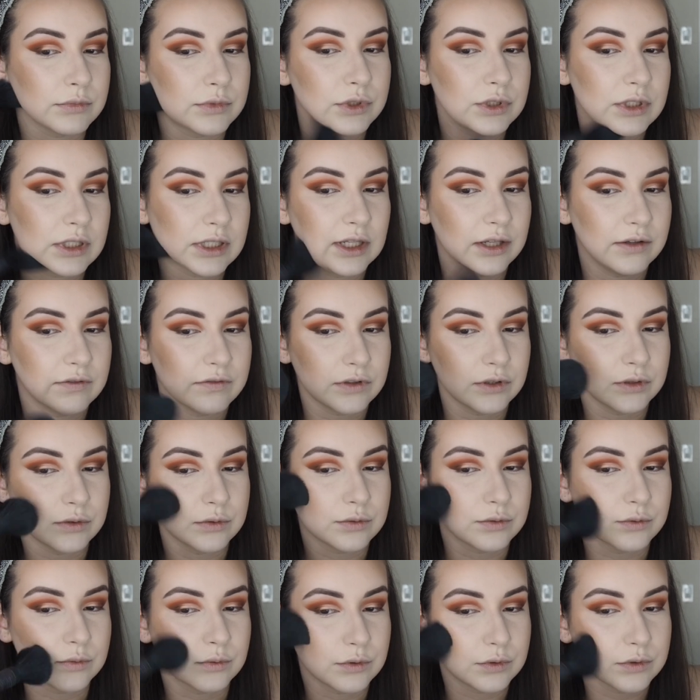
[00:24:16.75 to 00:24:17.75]
to give
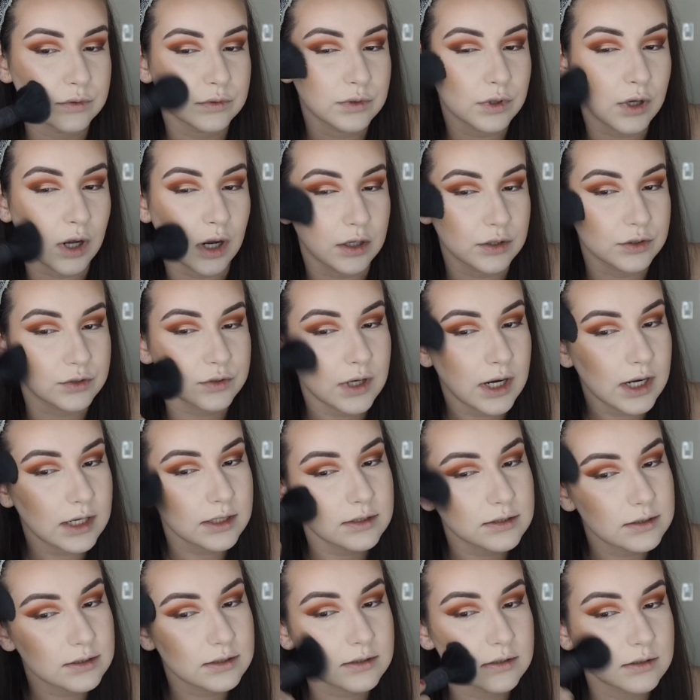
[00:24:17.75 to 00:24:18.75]
you
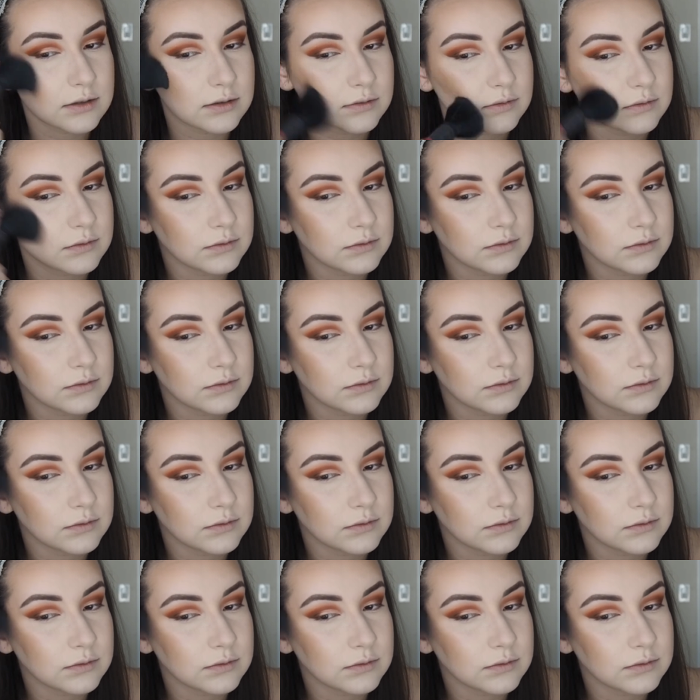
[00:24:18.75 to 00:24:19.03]
contrast.